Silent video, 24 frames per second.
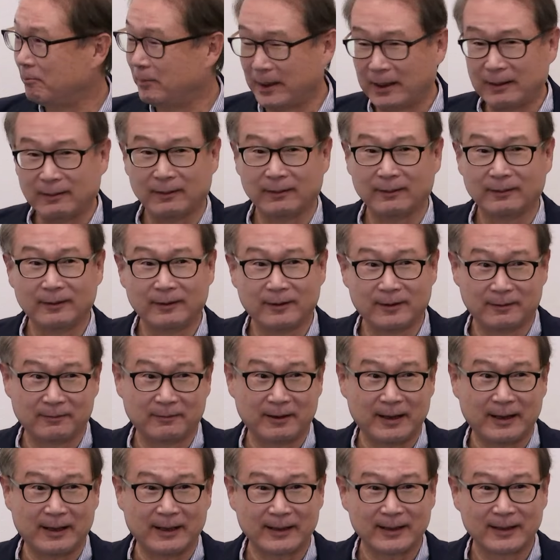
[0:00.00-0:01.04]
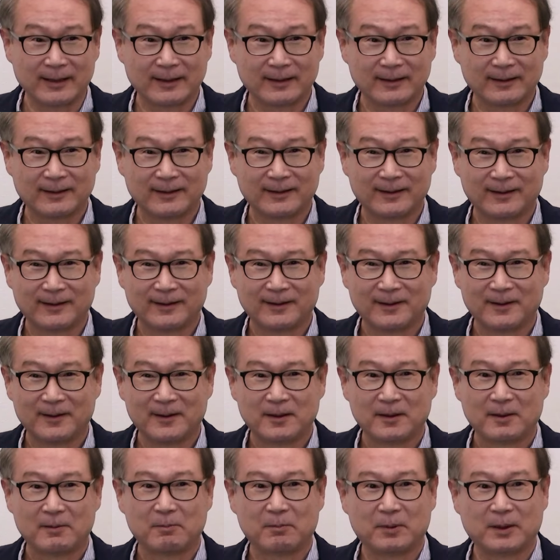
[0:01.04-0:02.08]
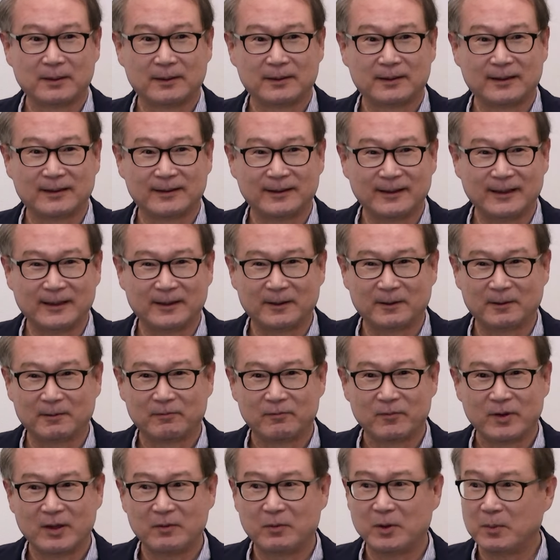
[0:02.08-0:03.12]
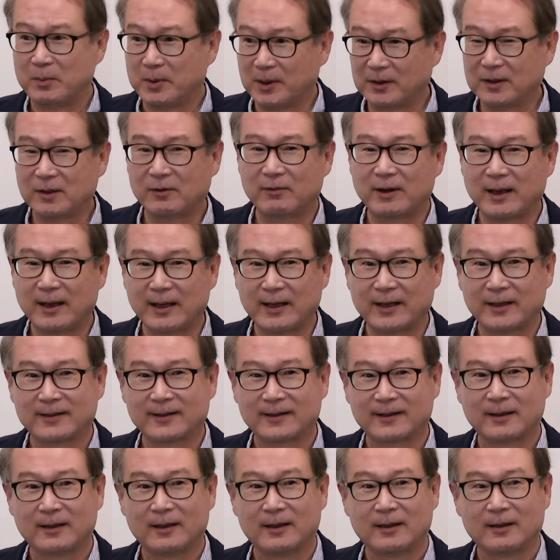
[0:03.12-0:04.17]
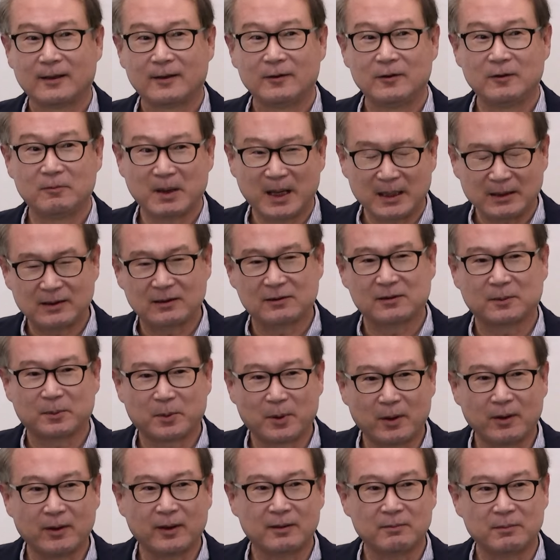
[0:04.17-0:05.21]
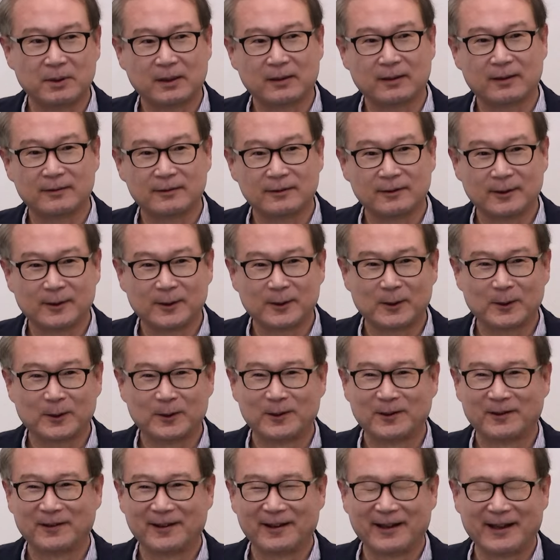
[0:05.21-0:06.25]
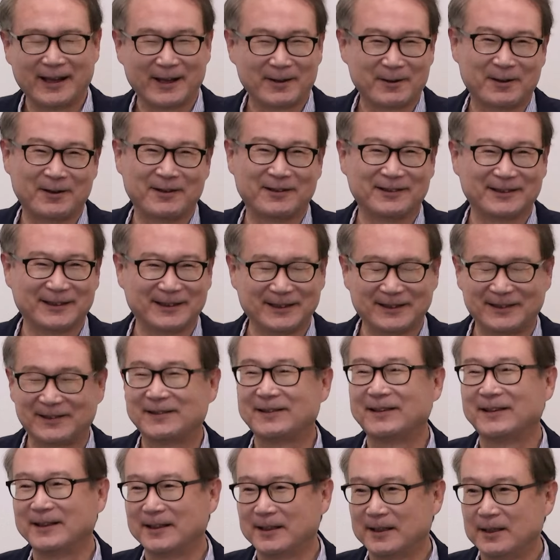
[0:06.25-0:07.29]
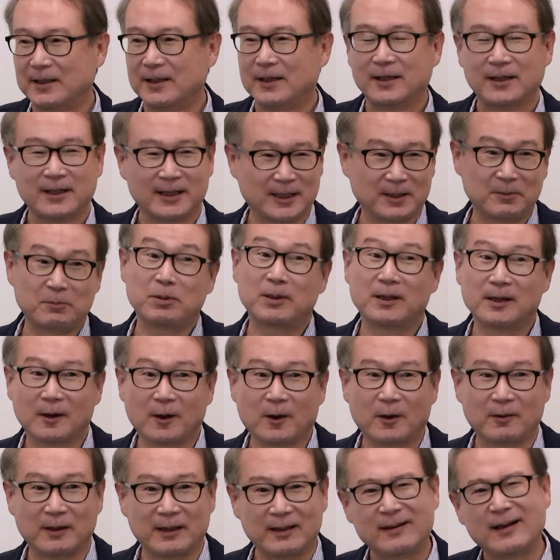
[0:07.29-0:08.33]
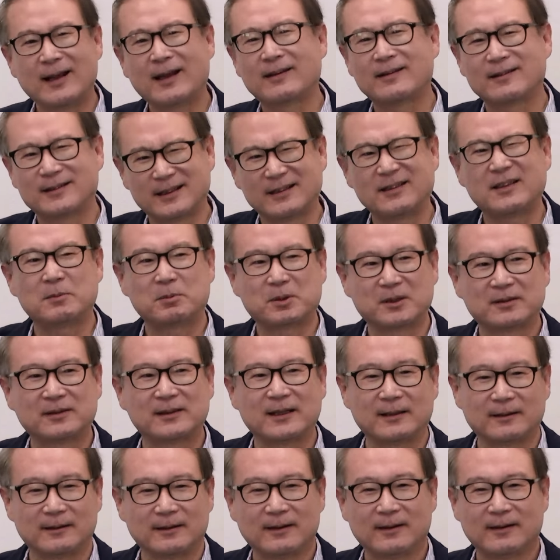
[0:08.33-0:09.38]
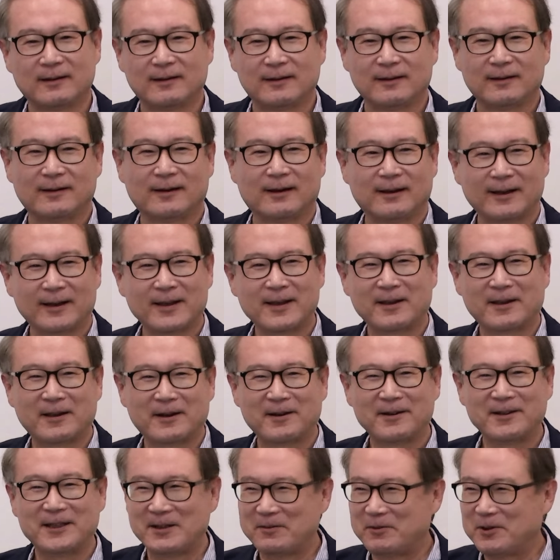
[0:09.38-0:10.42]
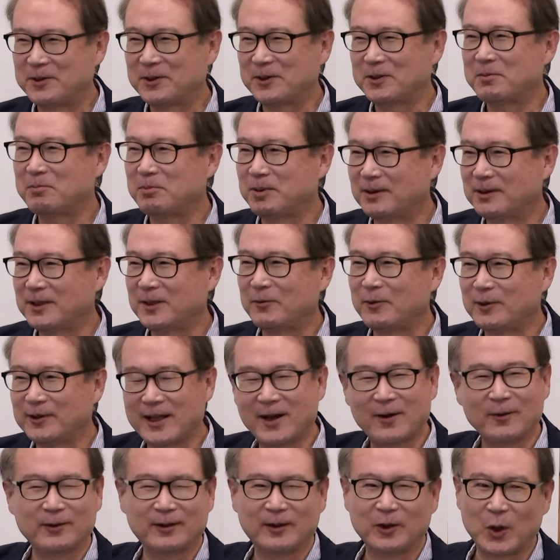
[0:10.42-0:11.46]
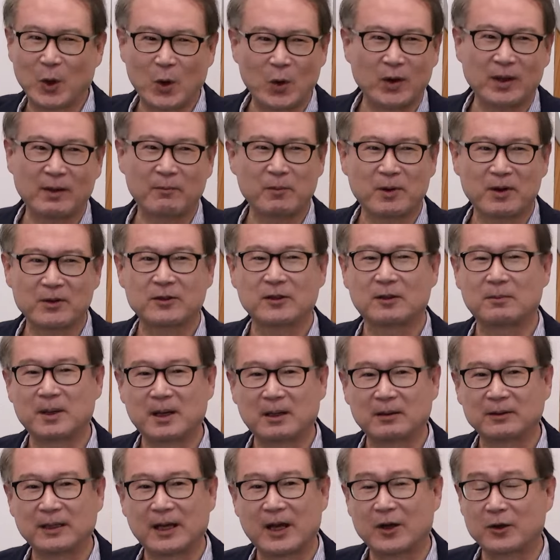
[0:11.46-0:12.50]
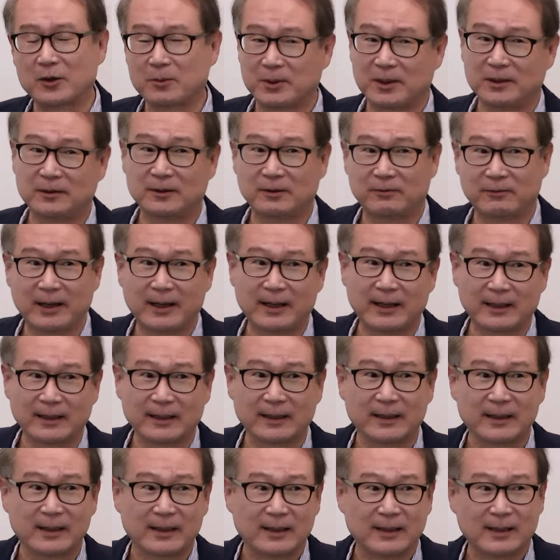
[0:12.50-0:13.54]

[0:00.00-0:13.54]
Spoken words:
build a RAG, but if you build a RAG, you may be disappointed because your accuracy is pretty low. It's like 60%. I can guarantee if you just build it without knowing much about how to build the RAG,